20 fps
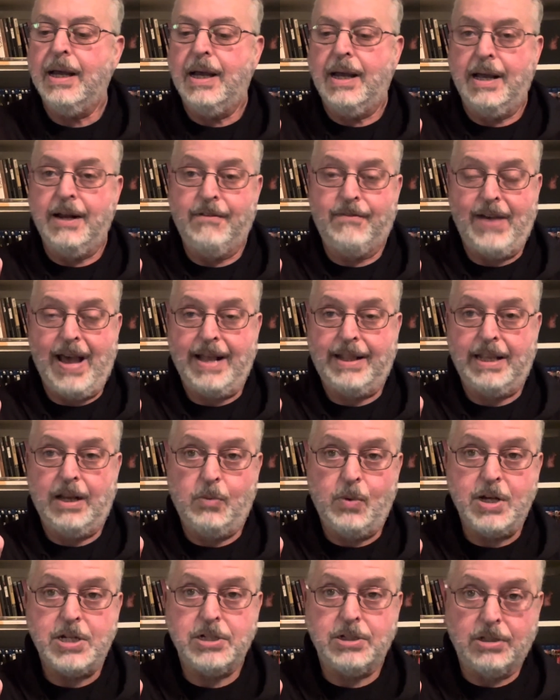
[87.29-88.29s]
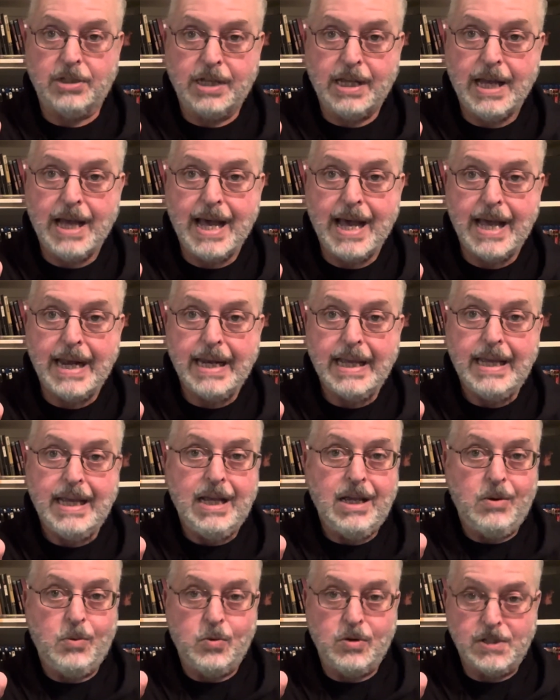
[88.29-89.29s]
In fact, the original cut
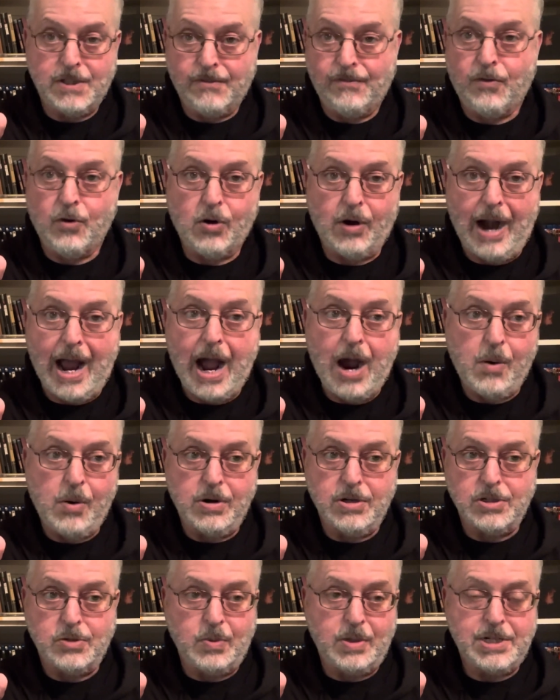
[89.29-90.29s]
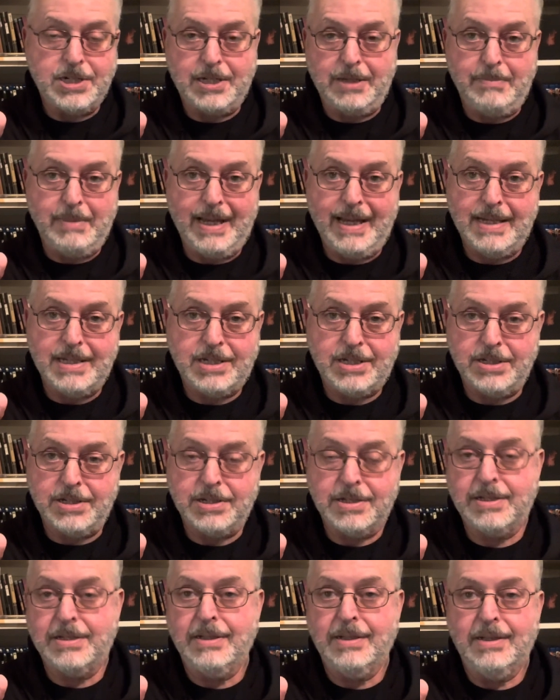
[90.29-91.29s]
was four hours, which to me is
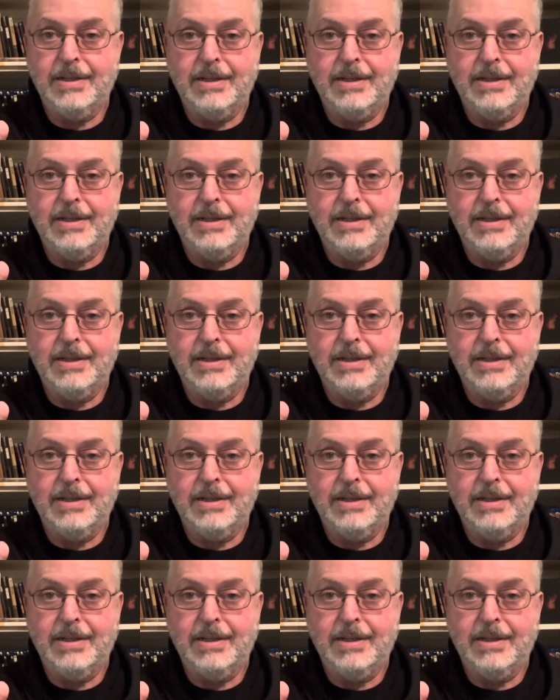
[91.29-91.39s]
just